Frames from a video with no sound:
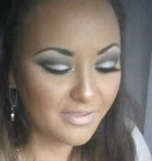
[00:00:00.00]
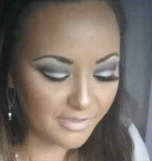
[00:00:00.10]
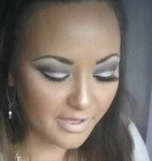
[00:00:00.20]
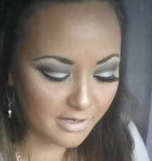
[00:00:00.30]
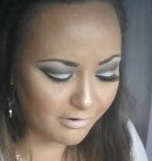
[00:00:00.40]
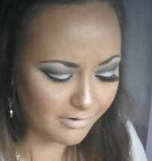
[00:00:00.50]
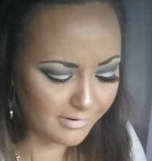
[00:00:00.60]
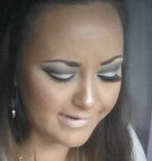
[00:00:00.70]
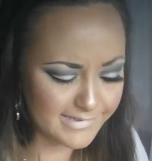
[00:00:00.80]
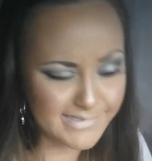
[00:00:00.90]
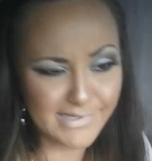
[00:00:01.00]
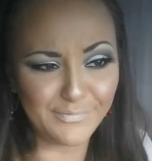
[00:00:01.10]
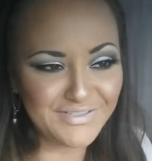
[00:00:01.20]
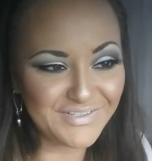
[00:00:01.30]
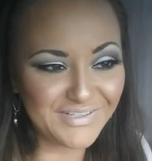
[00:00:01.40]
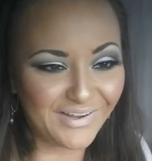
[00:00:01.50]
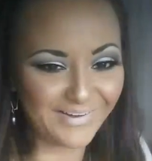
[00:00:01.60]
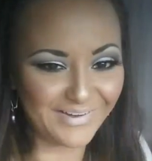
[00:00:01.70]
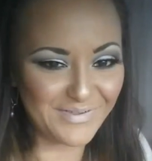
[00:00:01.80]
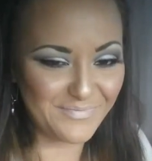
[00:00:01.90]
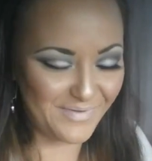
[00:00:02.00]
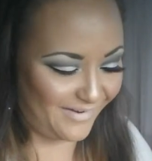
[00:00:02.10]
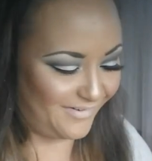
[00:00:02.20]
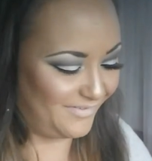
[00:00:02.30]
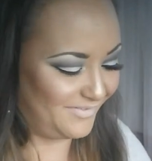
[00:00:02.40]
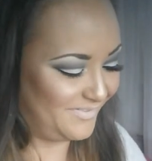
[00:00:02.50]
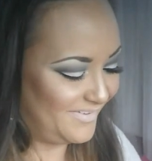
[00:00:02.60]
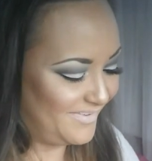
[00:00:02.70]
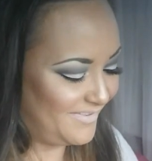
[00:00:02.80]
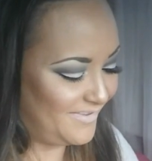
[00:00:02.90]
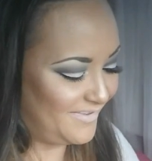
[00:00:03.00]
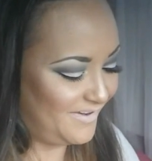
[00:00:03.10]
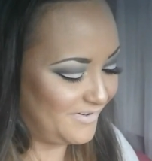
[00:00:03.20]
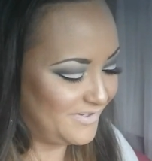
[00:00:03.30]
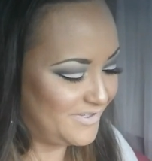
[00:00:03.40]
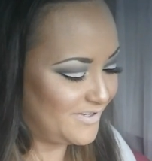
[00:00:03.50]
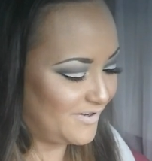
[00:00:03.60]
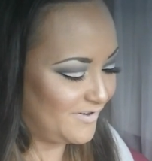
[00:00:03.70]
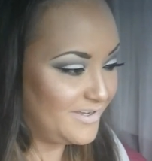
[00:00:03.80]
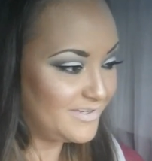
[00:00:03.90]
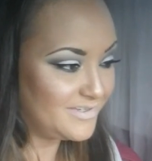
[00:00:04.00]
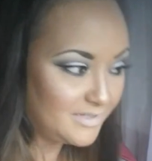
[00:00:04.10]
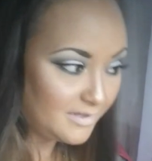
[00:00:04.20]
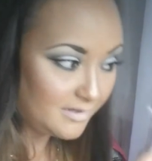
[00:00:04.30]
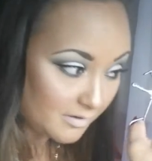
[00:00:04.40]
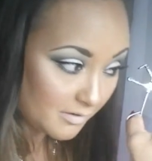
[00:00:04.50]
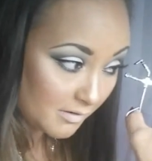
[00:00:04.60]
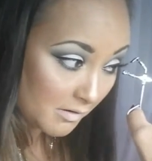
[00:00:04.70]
They are easy. What you talking about? They are so easy.